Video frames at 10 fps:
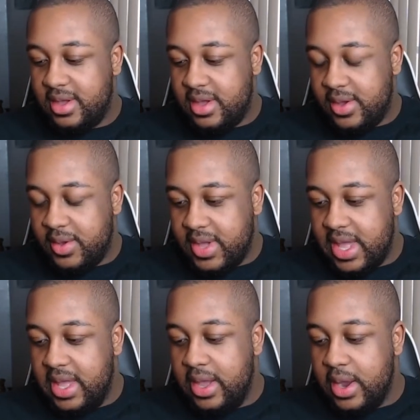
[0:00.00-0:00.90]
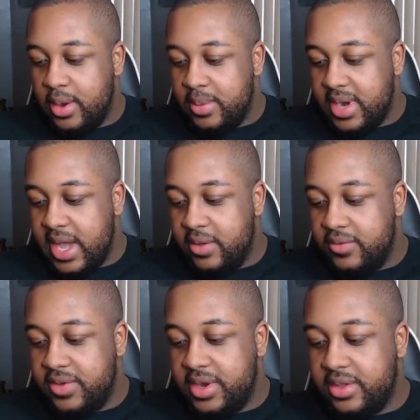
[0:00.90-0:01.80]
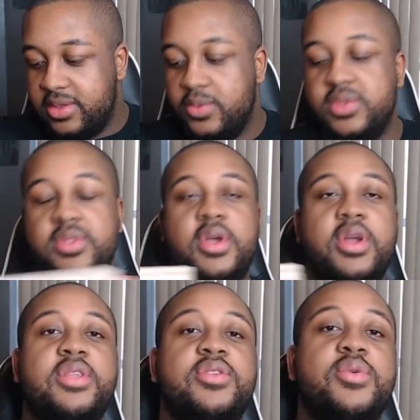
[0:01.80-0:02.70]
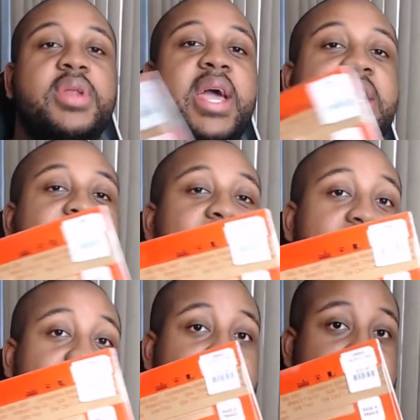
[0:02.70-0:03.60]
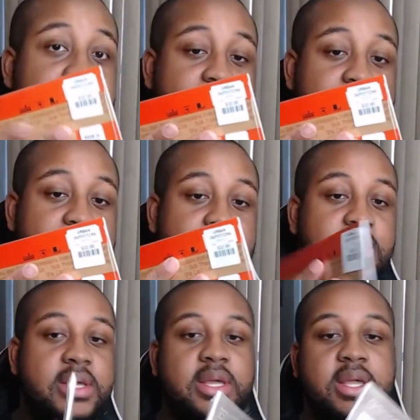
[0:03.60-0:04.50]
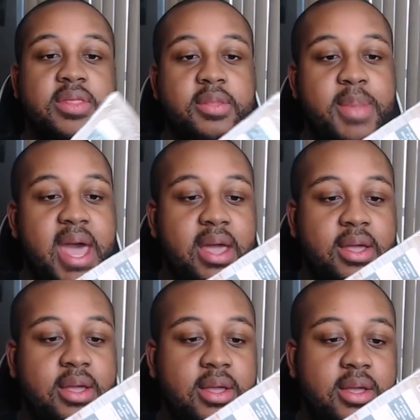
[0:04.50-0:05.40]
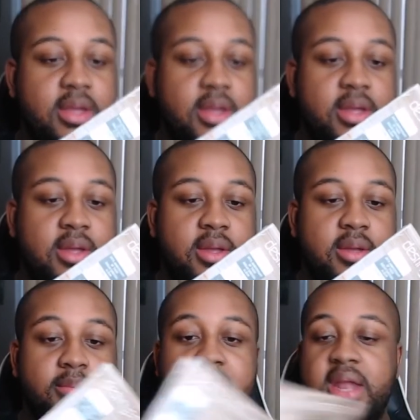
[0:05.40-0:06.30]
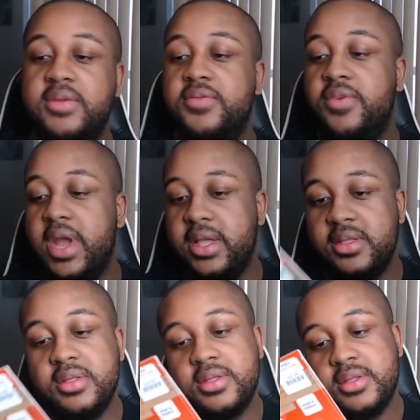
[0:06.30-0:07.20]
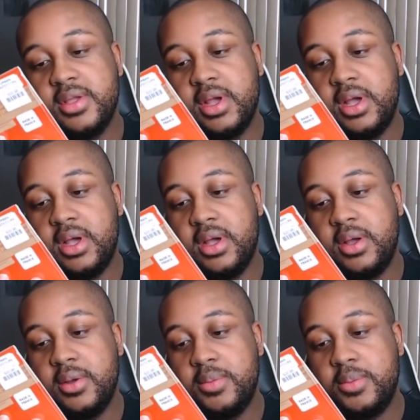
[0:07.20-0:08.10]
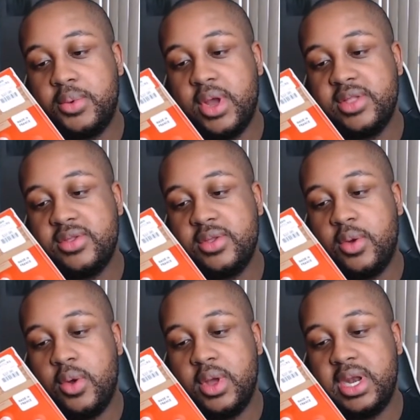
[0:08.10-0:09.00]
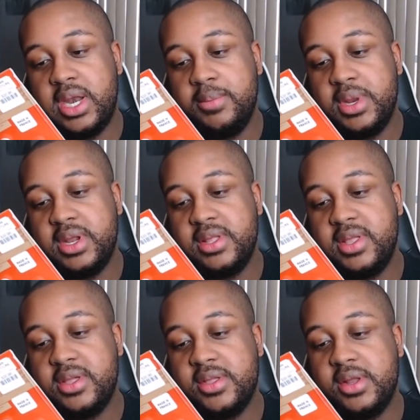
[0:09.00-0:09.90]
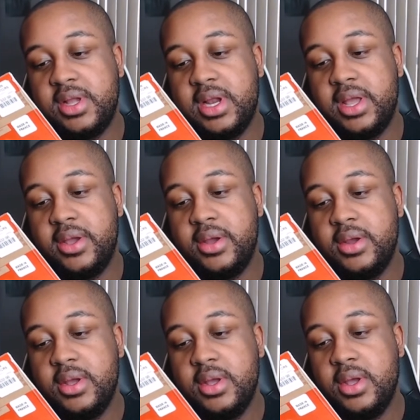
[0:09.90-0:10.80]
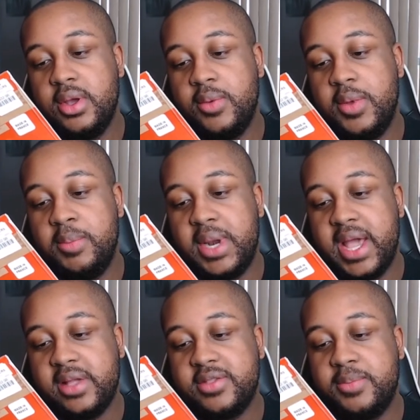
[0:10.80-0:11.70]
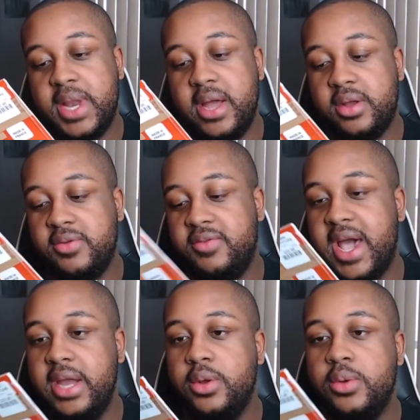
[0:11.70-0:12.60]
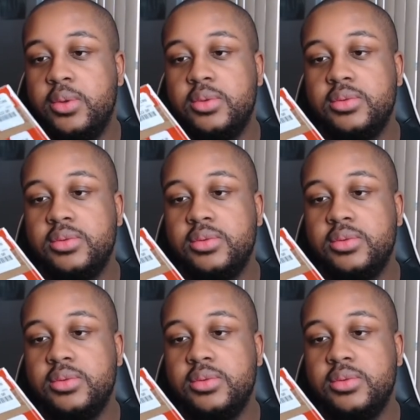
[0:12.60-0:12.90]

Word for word: Okay, Urban Outfitters, it was 32.98 back made in France, uh, pressed on limited edition clear with black splatter vinyl.